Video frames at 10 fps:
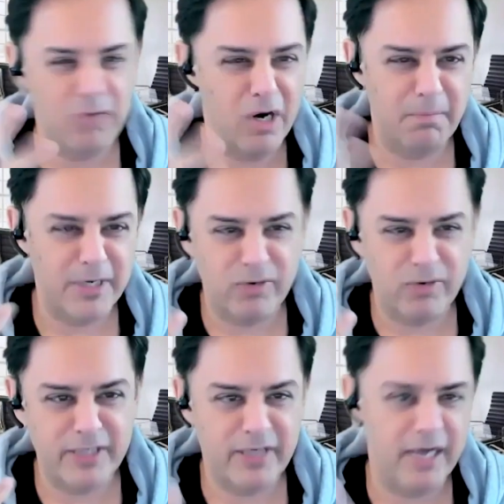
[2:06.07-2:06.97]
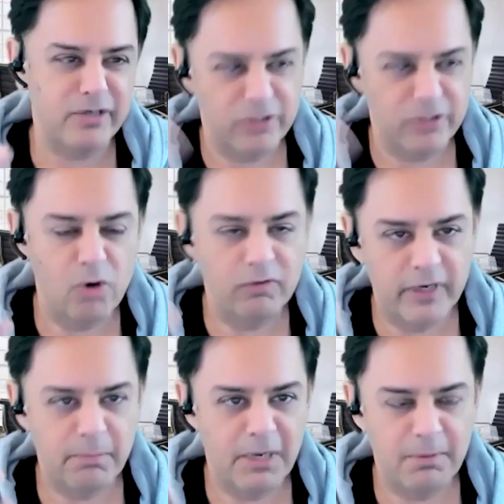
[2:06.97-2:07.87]
not much transactions,
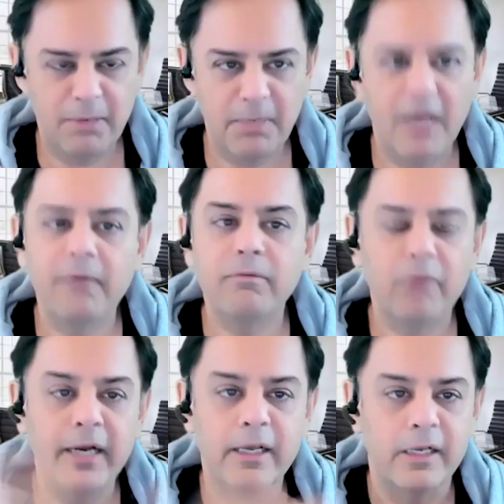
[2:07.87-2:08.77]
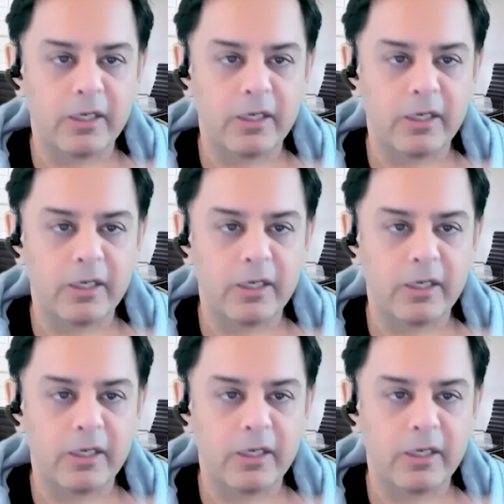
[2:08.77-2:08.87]
COVID, blah blah blah, right?